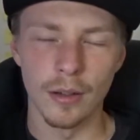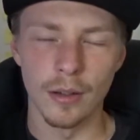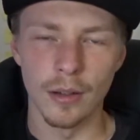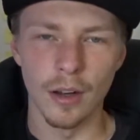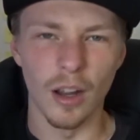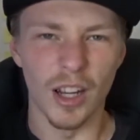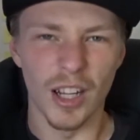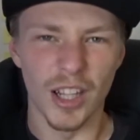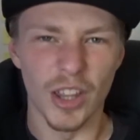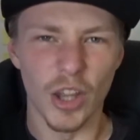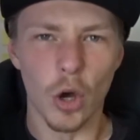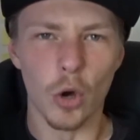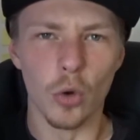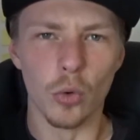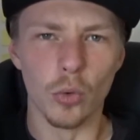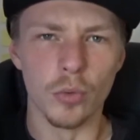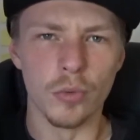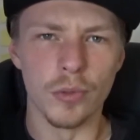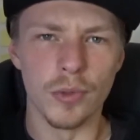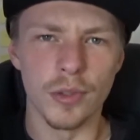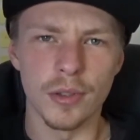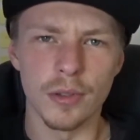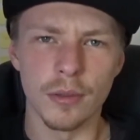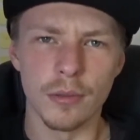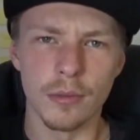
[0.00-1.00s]
Like
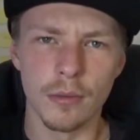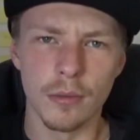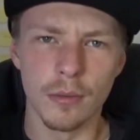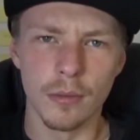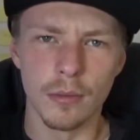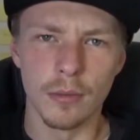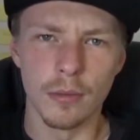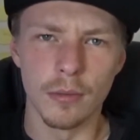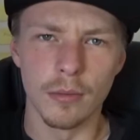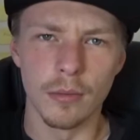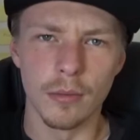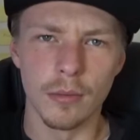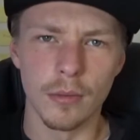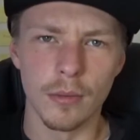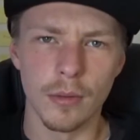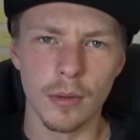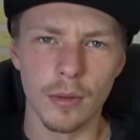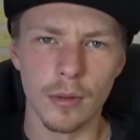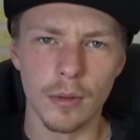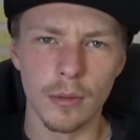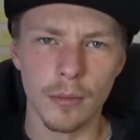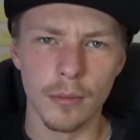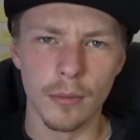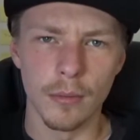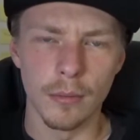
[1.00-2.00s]
those.
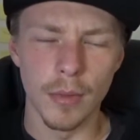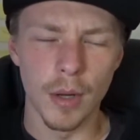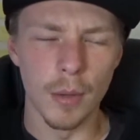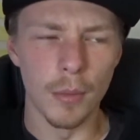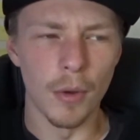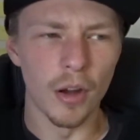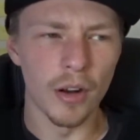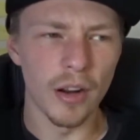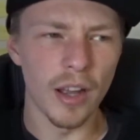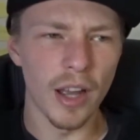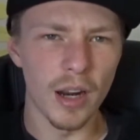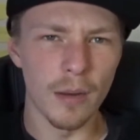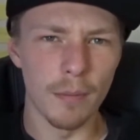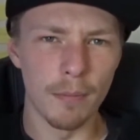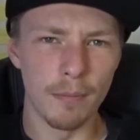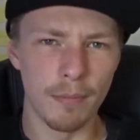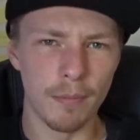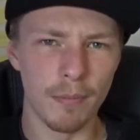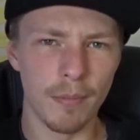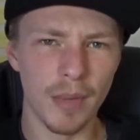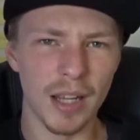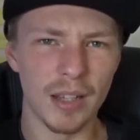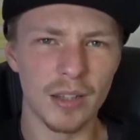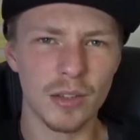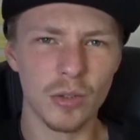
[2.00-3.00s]
Bear in mind, I had an
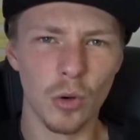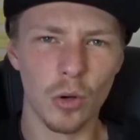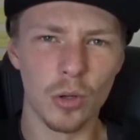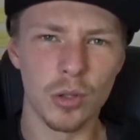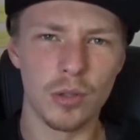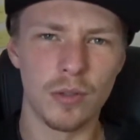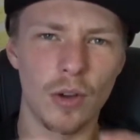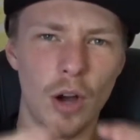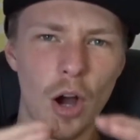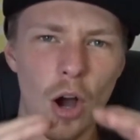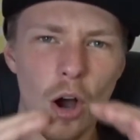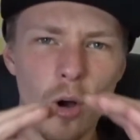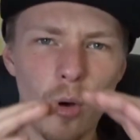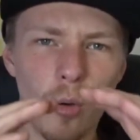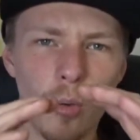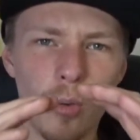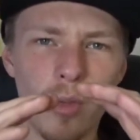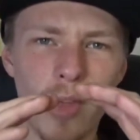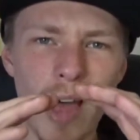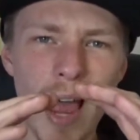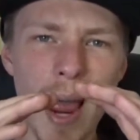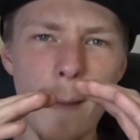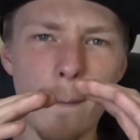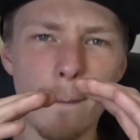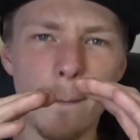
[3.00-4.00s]
exhaust with a hole
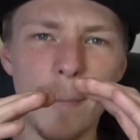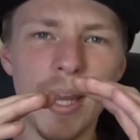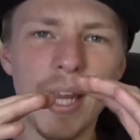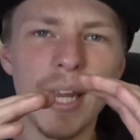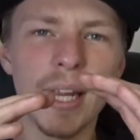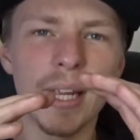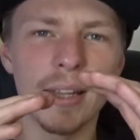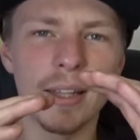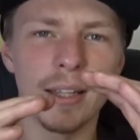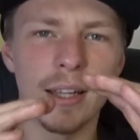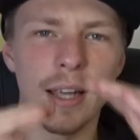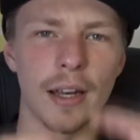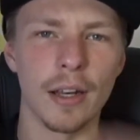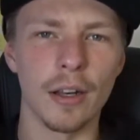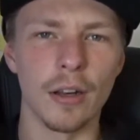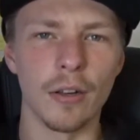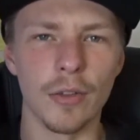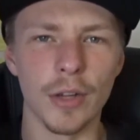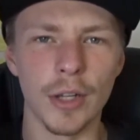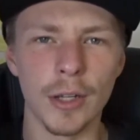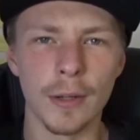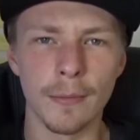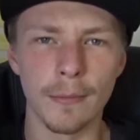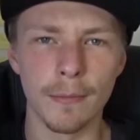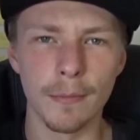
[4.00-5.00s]
that big in the end of
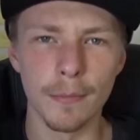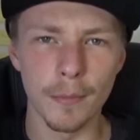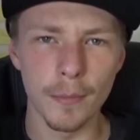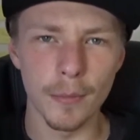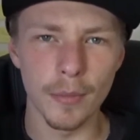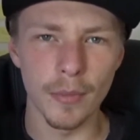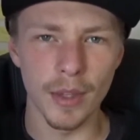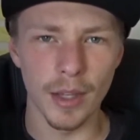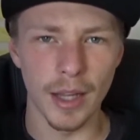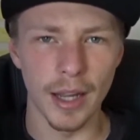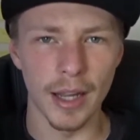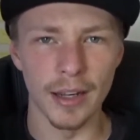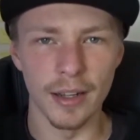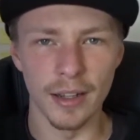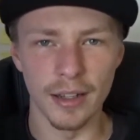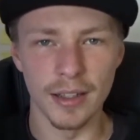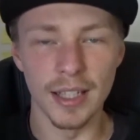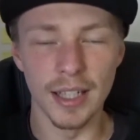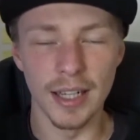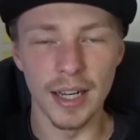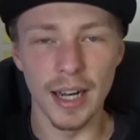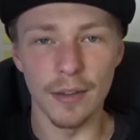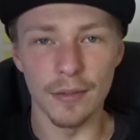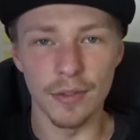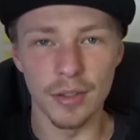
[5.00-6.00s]
it, and I
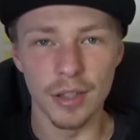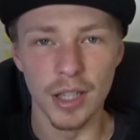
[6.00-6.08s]
did have